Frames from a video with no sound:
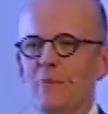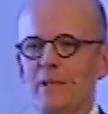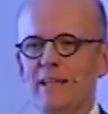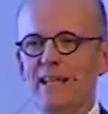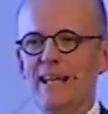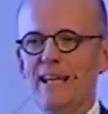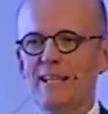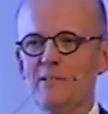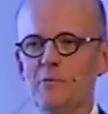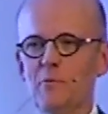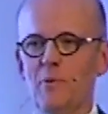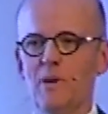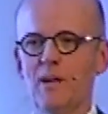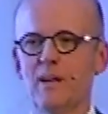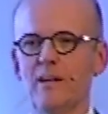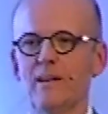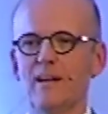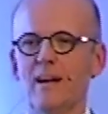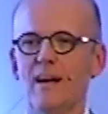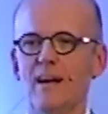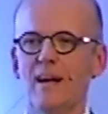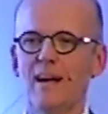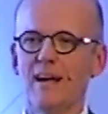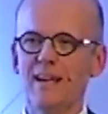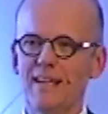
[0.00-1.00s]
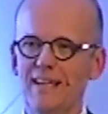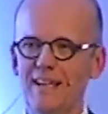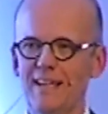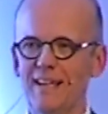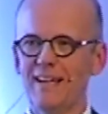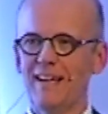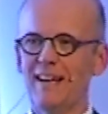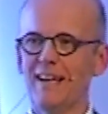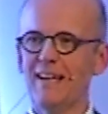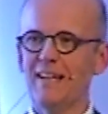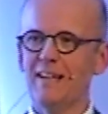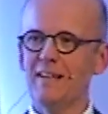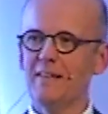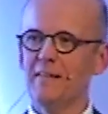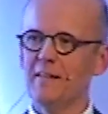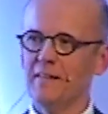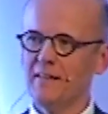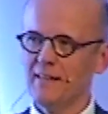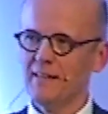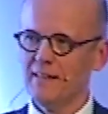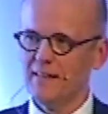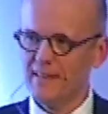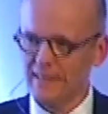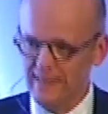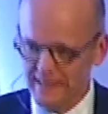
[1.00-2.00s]
with that one I
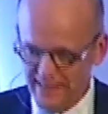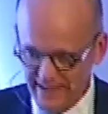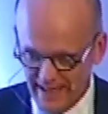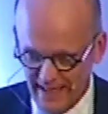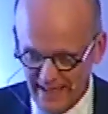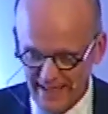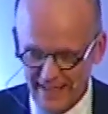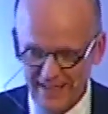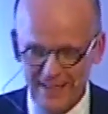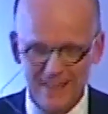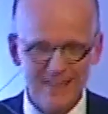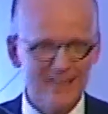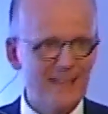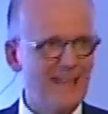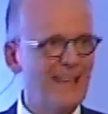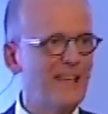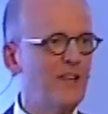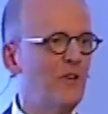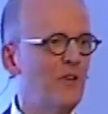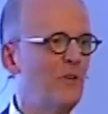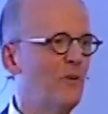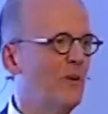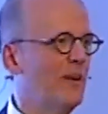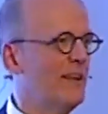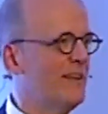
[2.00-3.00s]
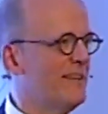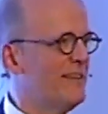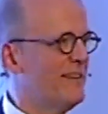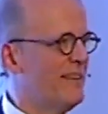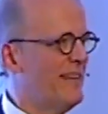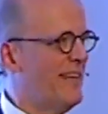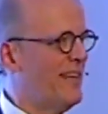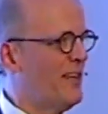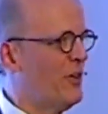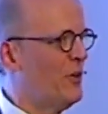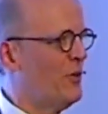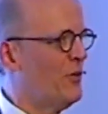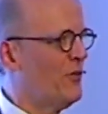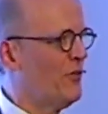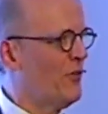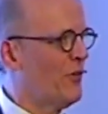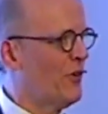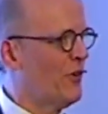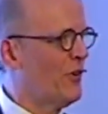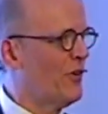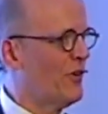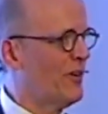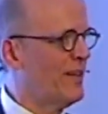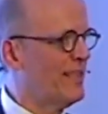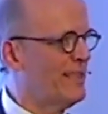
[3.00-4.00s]
thank you, and thank you for
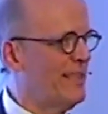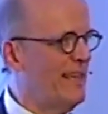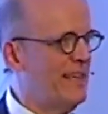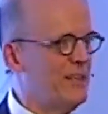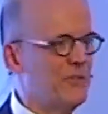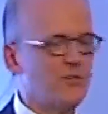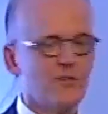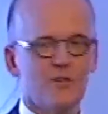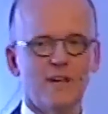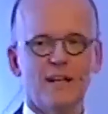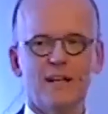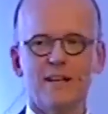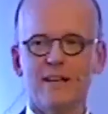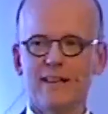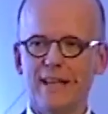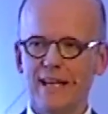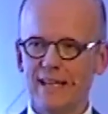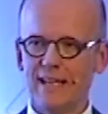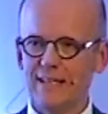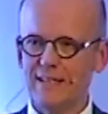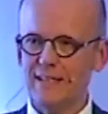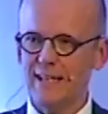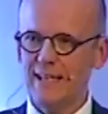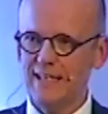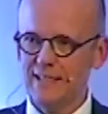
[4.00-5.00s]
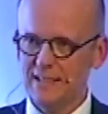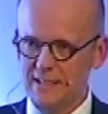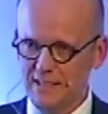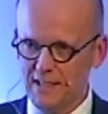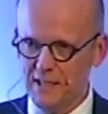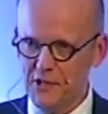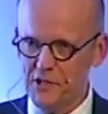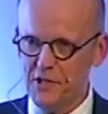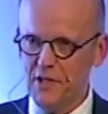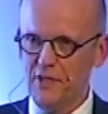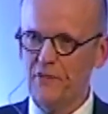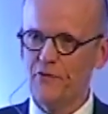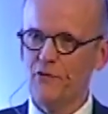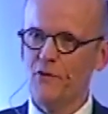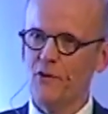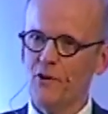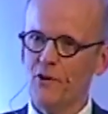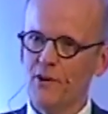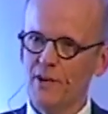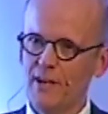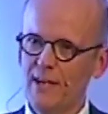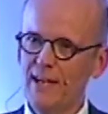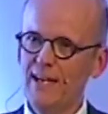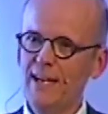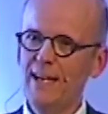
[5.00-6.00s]
your attention, and thank SCG
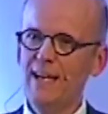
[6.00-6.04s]
for